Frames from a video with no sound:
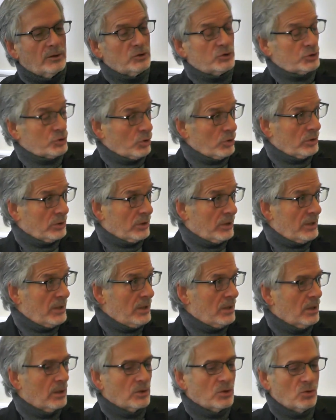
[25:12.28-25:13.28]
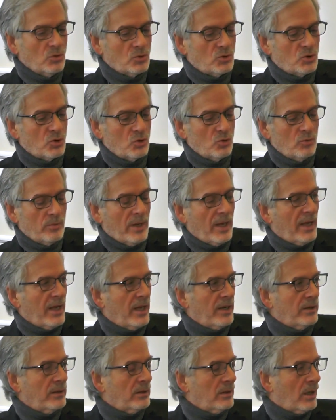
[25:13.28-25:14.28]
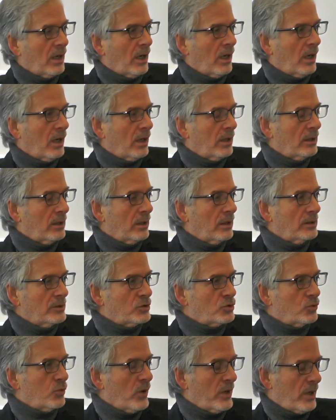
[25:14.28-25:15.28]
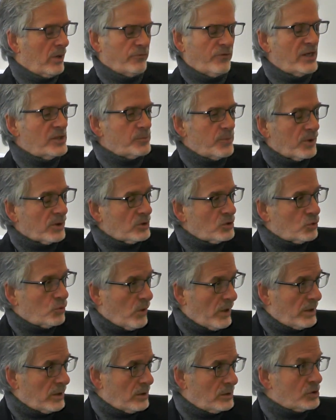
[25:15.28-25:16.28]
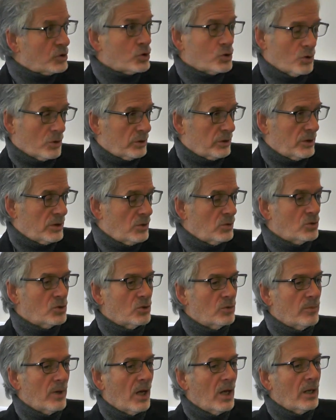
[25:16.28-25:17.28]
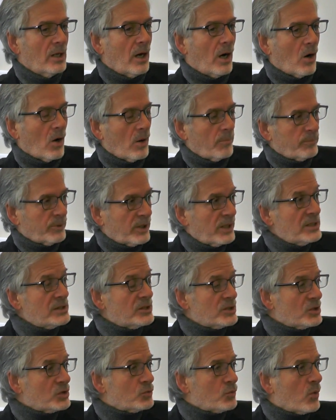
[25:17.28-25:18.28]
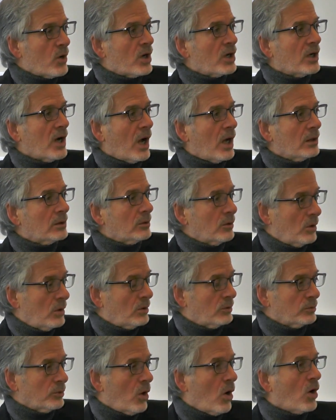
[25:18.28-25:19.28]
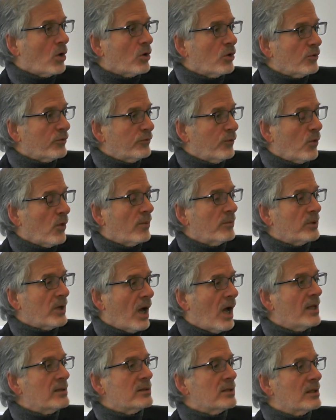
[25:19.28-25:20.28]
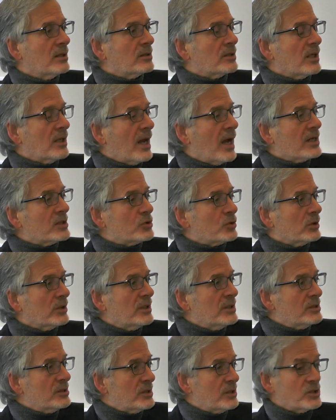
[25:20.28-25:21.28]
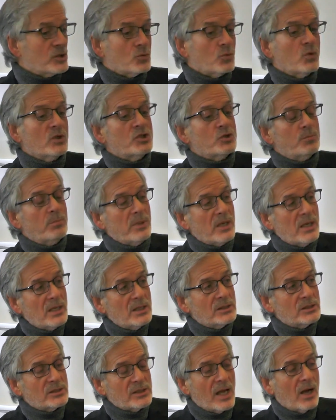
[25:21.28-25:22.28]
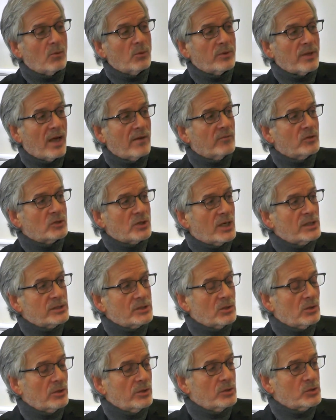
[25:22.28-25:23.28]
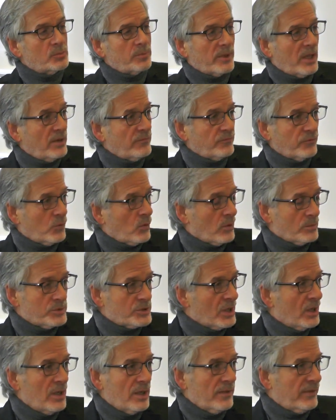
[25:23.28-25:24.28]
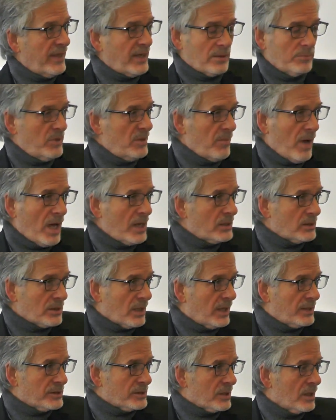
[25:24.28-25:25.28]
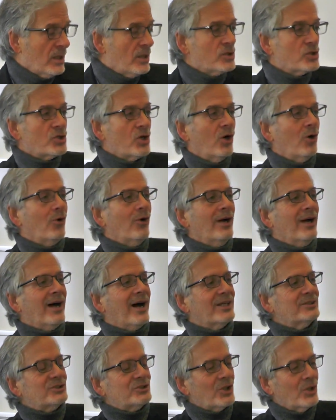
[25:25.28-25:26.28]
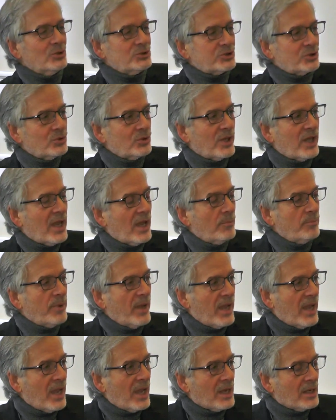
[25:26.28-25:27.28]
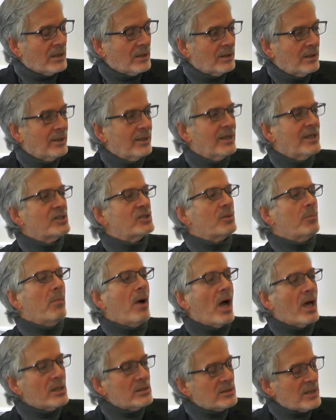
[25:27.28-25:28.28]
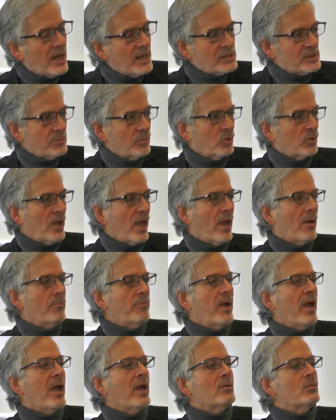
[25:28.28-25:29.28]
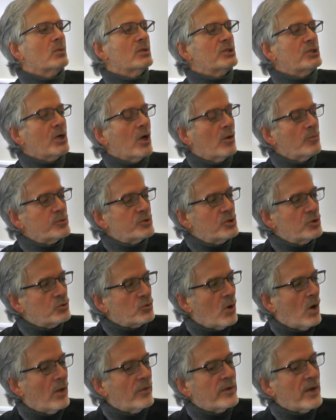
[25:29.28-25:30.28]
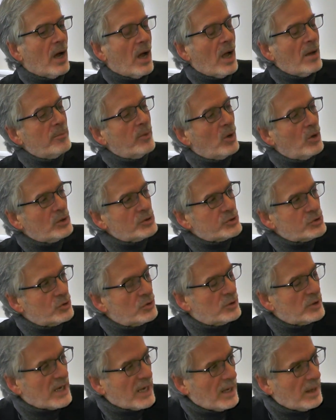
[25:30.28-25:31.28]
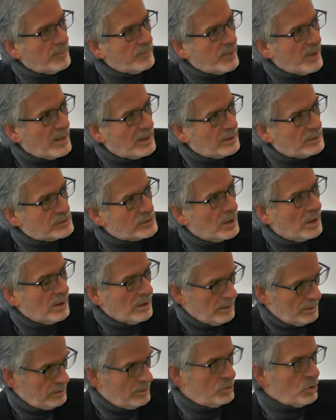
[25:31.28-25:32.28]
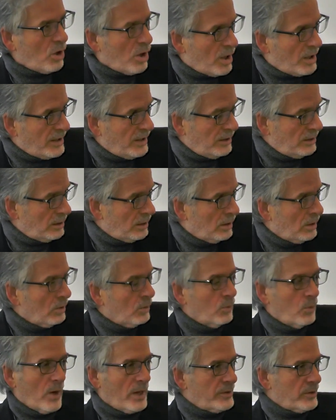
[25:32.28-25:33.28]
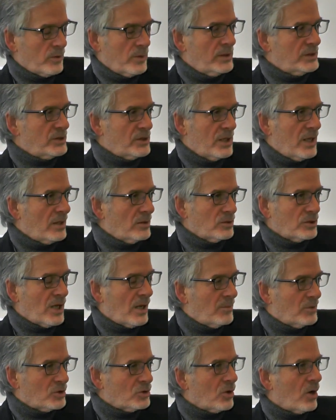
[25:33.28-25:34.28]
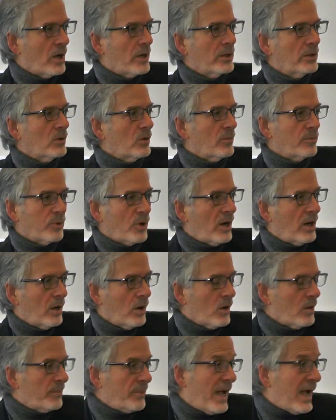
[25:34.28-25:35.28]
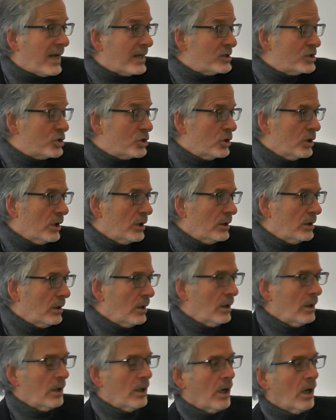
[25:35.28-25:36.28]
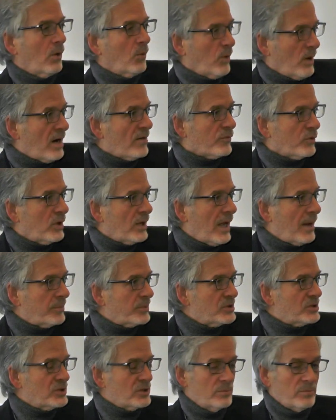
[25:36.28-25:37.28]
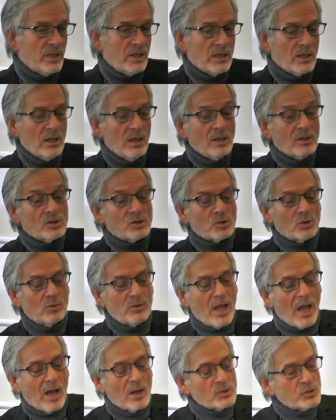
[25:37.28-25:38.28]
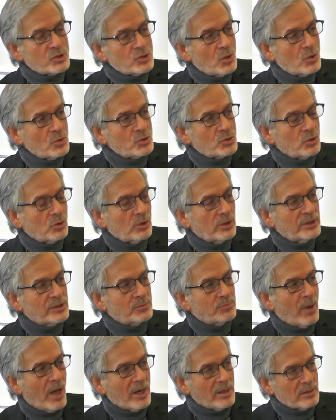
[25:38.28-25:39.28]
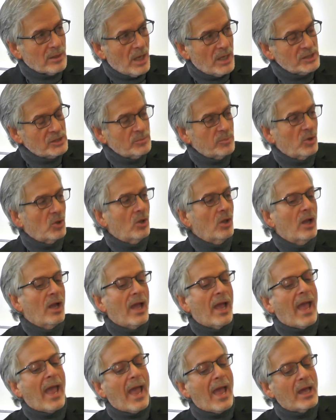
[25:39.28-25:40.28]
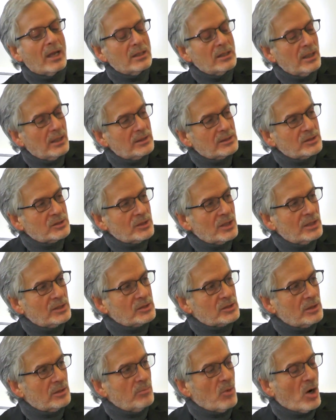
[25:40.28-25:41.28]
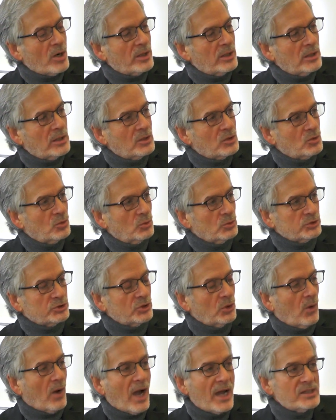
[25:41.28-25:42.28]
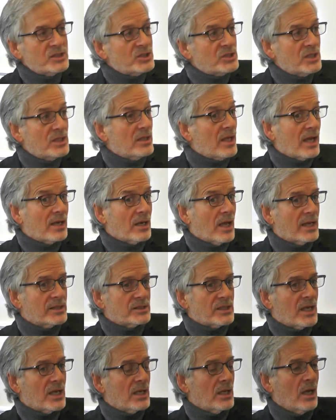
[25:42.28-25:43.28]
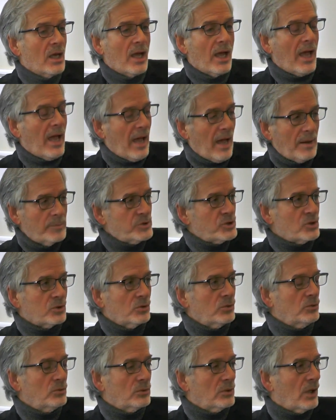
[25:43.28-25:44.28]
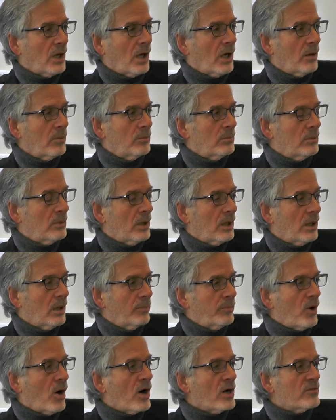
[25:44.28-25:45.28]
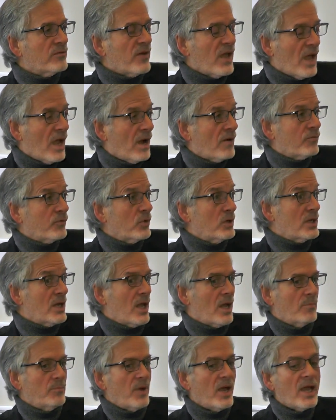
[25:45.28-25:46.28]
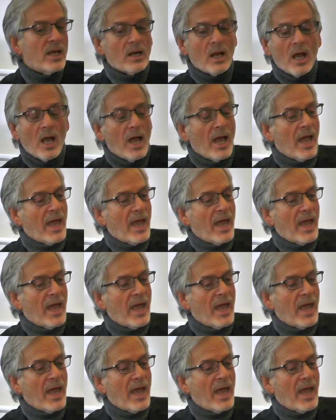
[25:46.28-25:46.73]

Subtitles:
Certainly, YouTube and Facebook and Twitter, and certainly YouTube, are places where longer form content can actually exist, which means now with advertising on those platforms, they can be monetized. So a social campaign is a monetizable campaign which helps to draw the eyeballs to the campaign target, whether it's an entertainment target or a packaged good, whatever it happens to be. So now social is monetizable, and it's a marketing tool. So I see that as a absolute part of every campaign.